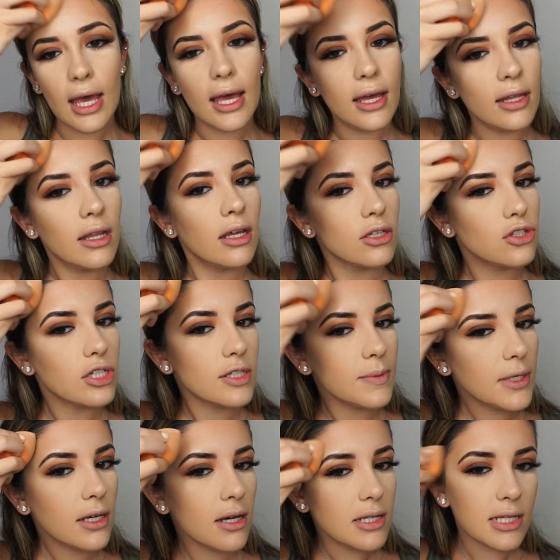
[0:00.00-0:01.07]
And just
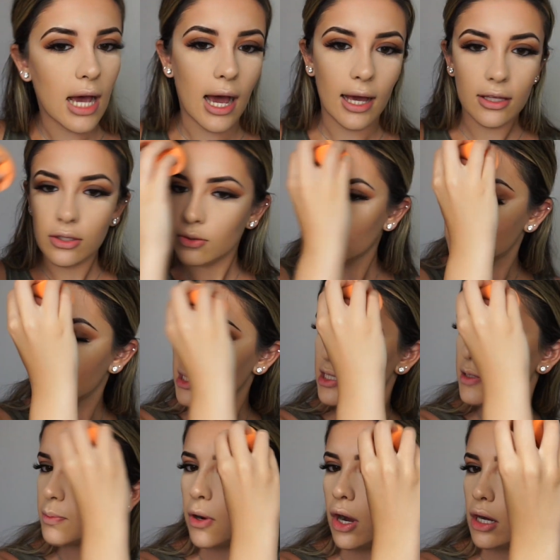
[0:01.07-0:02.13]
because I use
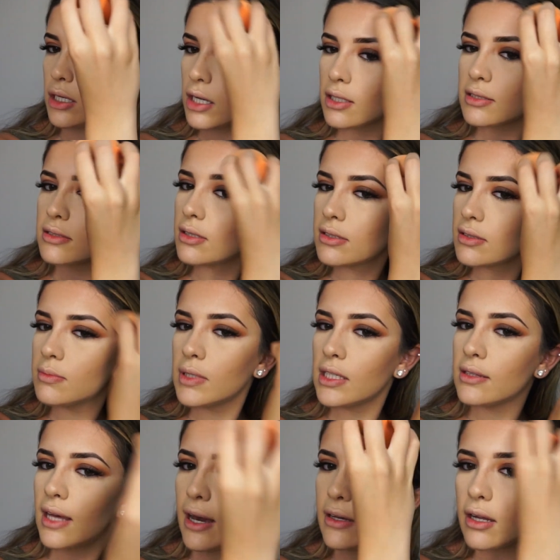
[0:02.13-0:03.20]
these products doesn't
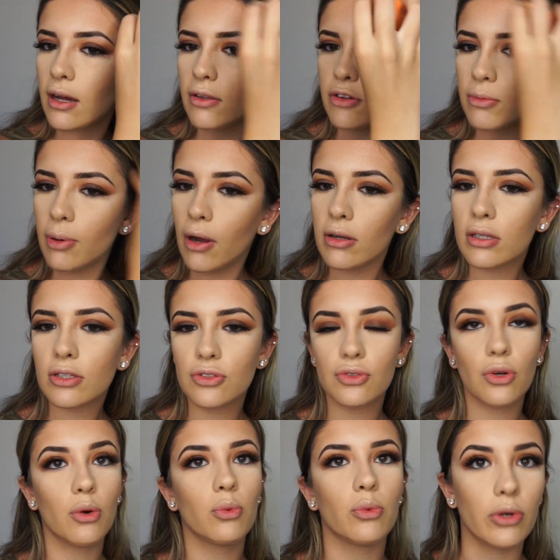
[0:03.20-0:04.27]
mean that other products
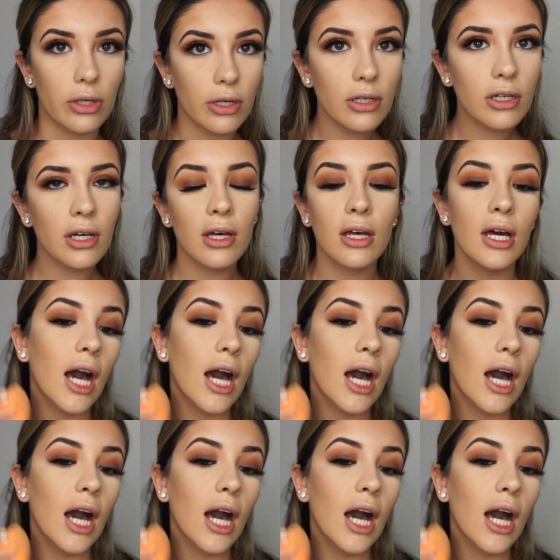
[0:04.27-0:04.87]
don't work.